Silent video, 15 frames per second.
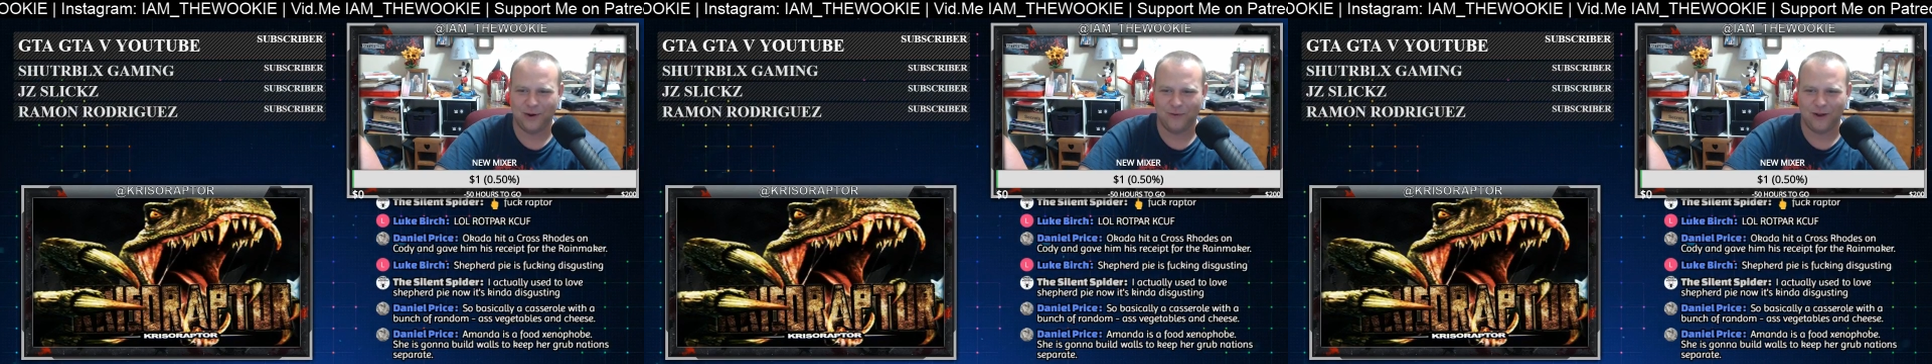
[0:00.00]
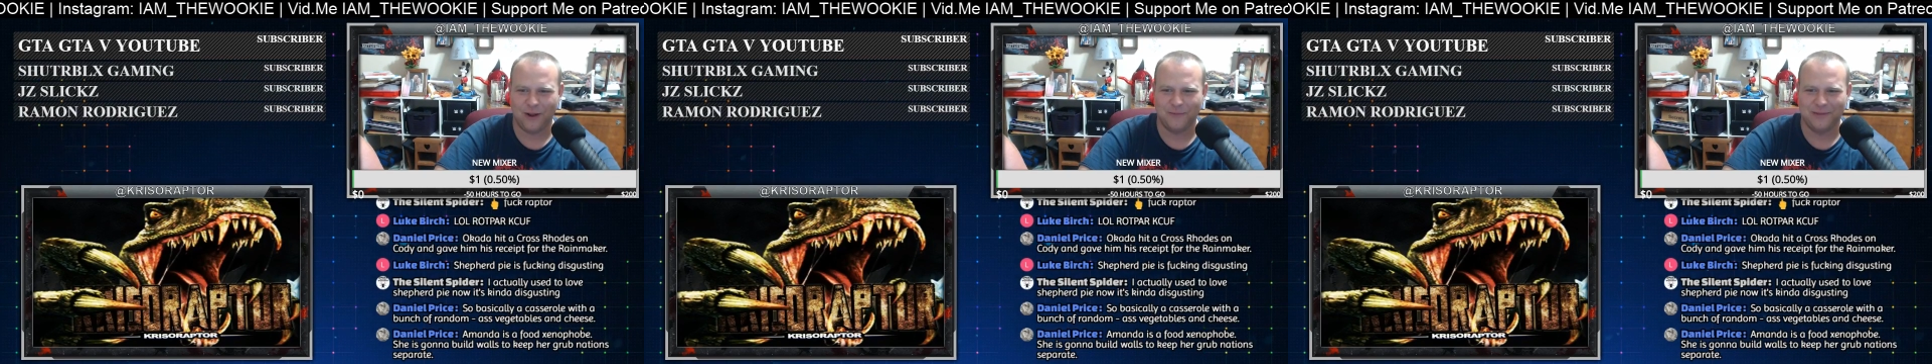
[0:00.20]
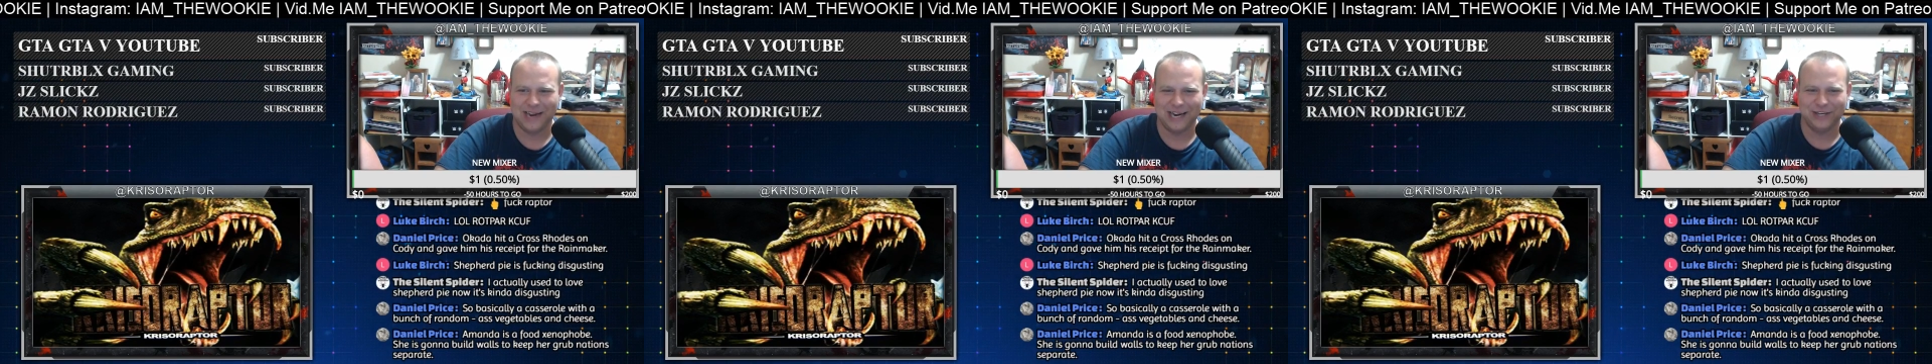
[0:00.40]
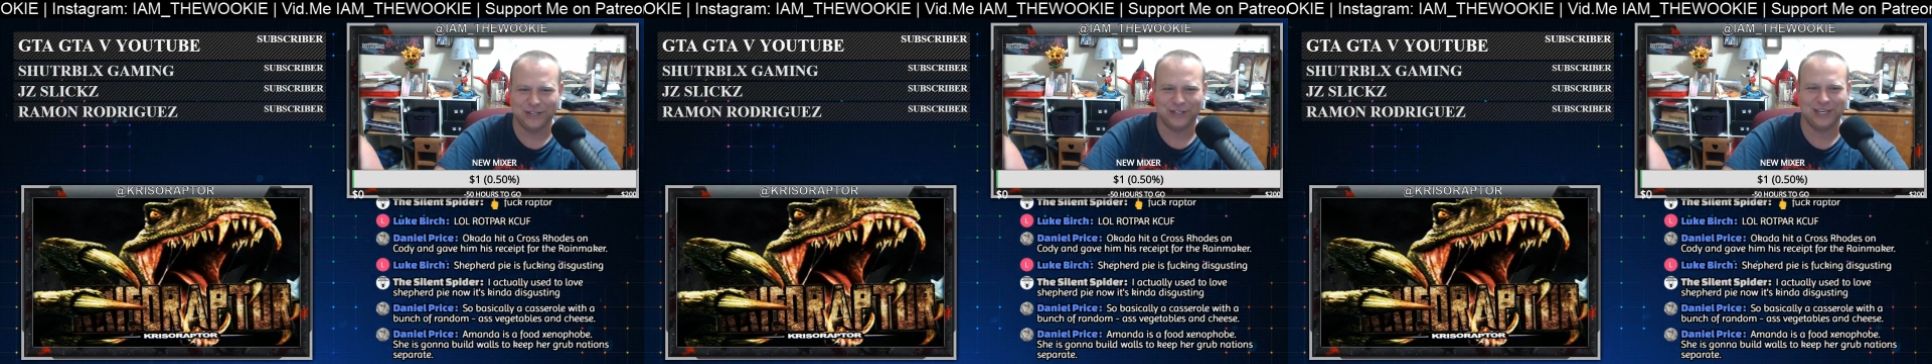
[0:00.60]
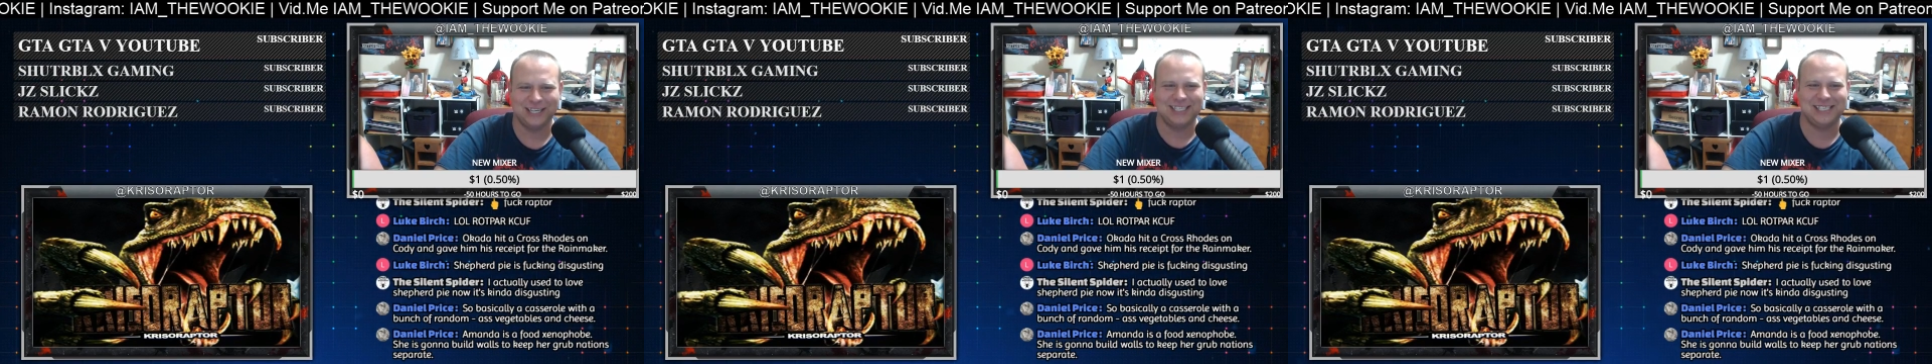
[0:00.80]
grub
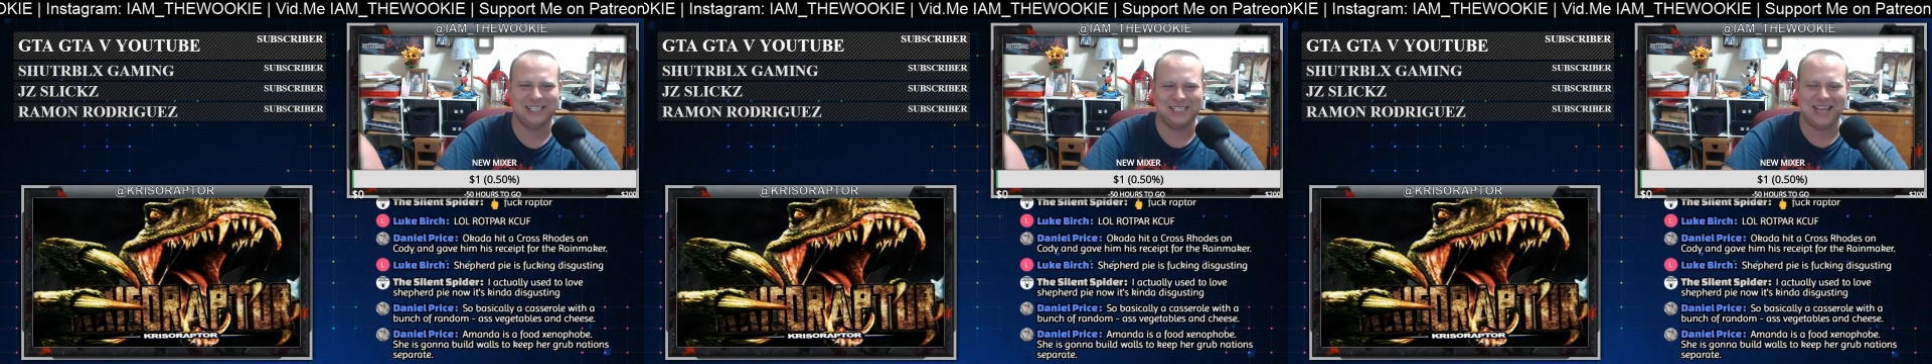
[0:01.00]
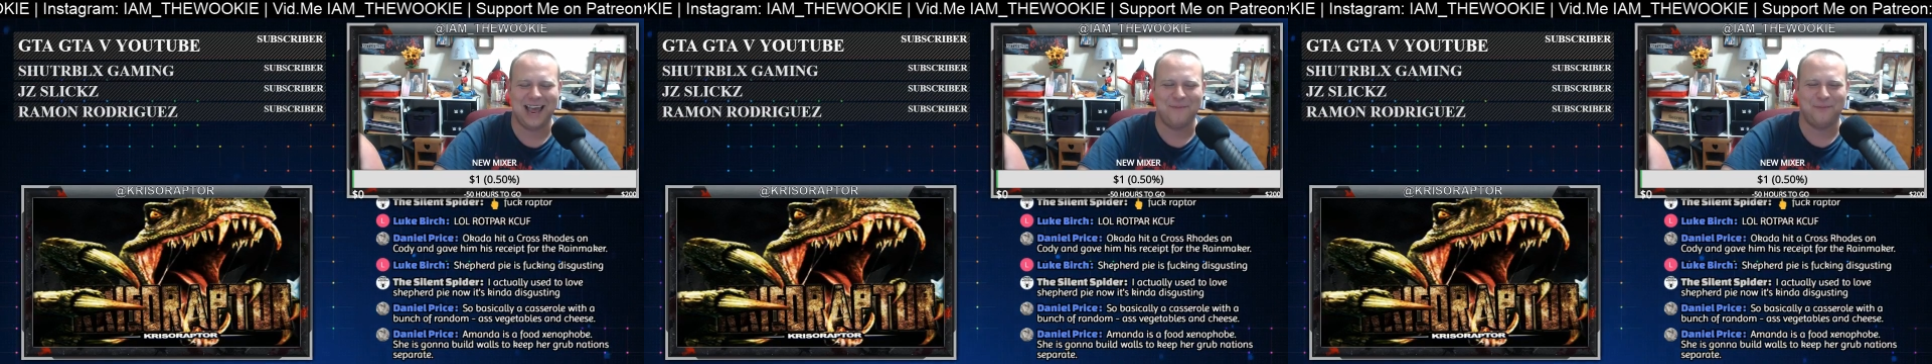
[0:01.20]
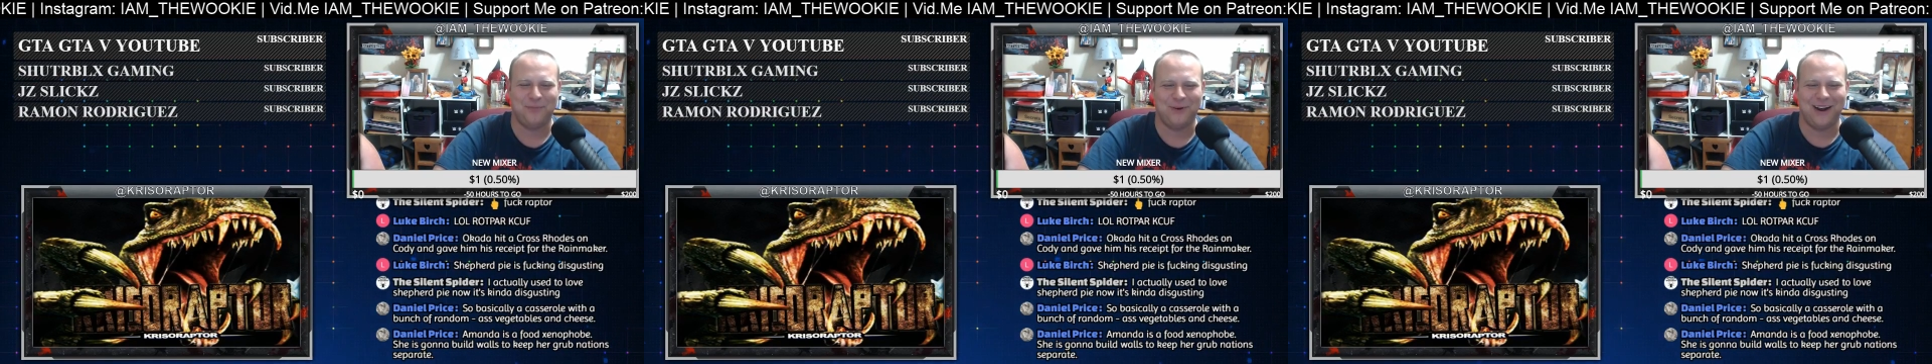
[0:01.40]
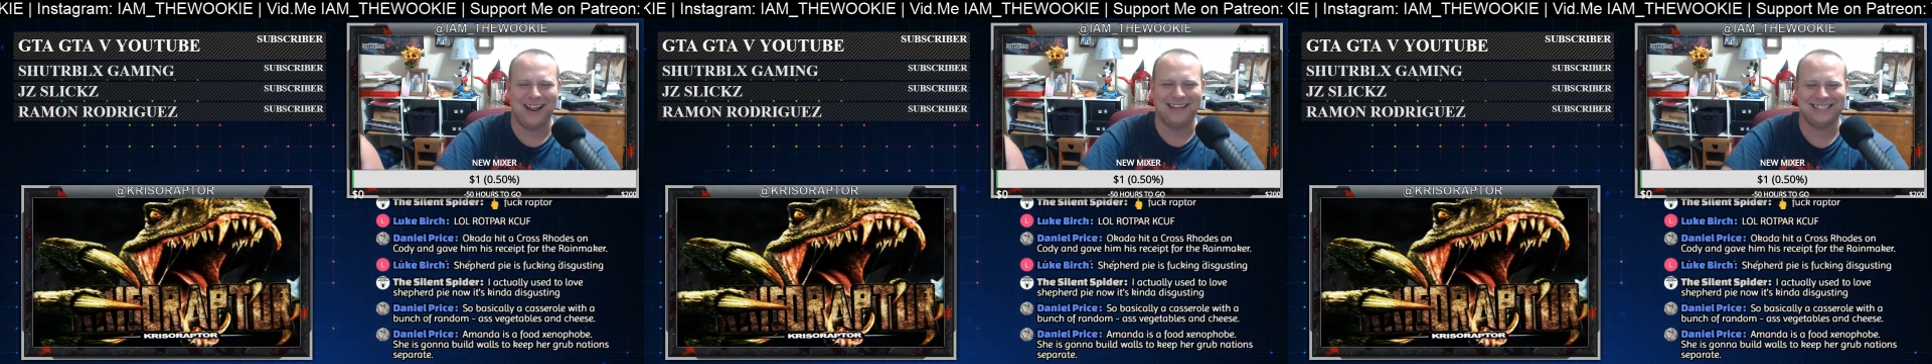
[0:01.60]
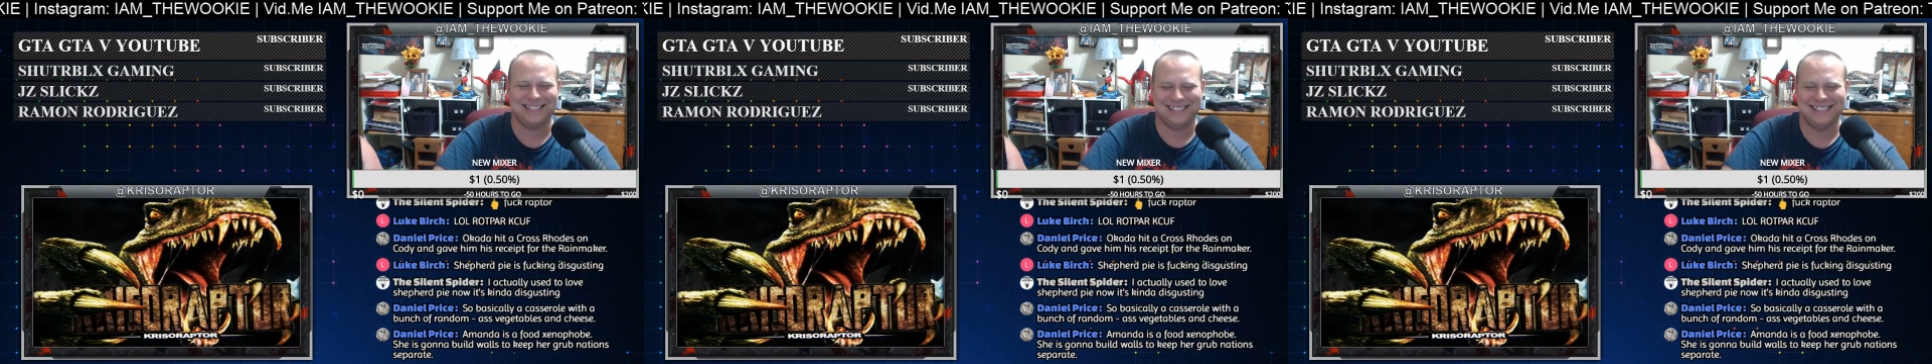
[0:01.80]
nation
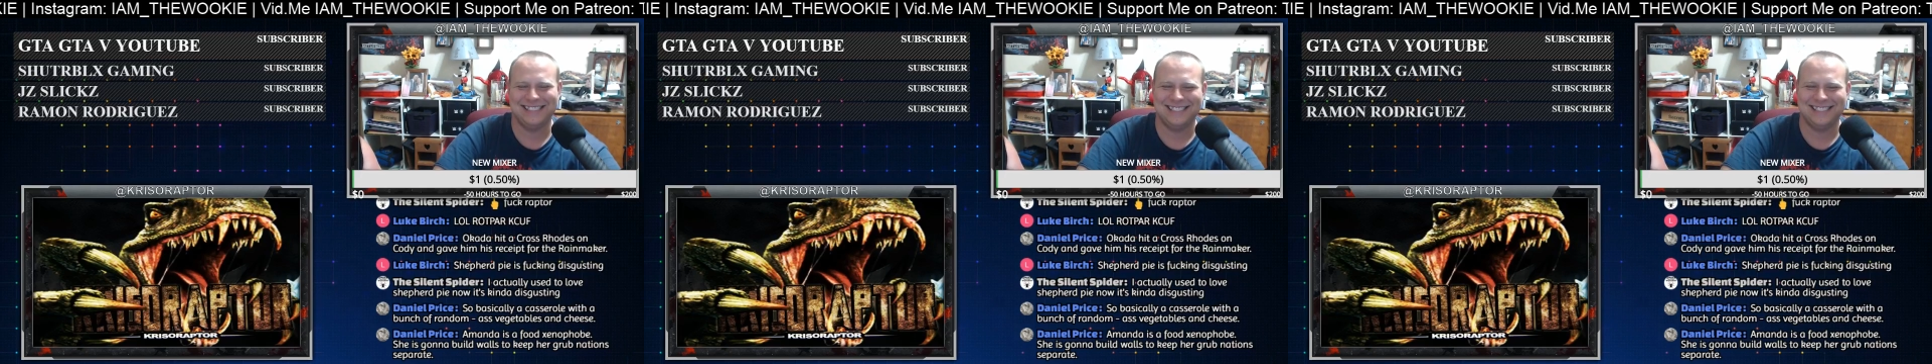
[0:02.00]
separate.